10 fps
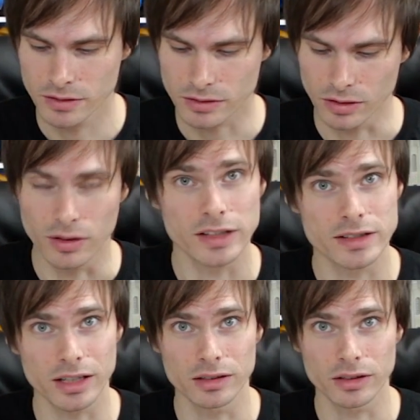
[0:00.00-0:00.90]
So let's
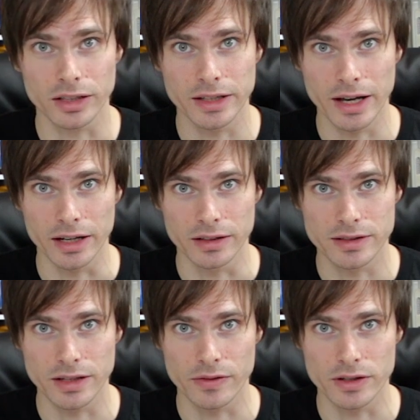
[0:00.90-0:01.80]
take a look at that and
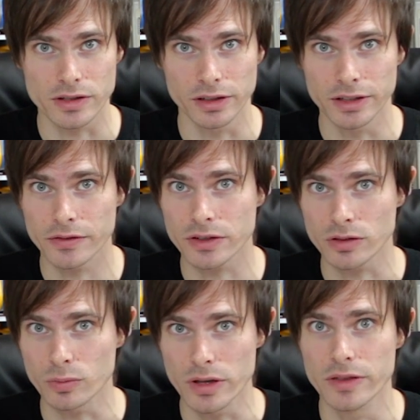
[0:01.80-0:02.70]
see if there's any
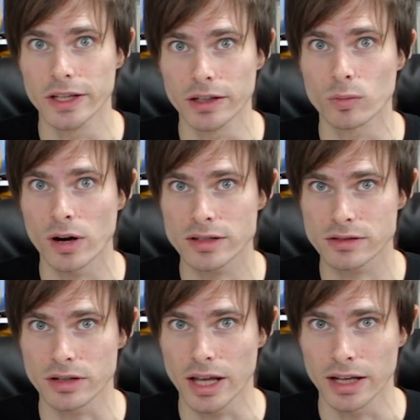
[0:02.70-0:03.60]
difference with the
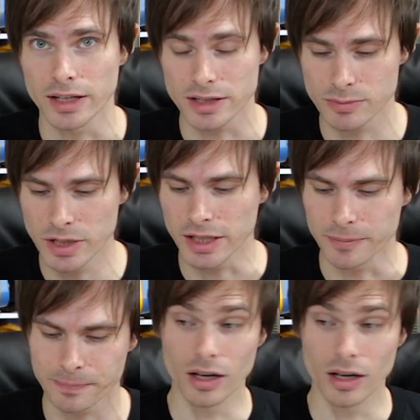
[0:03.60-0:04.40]
Western NES Mini.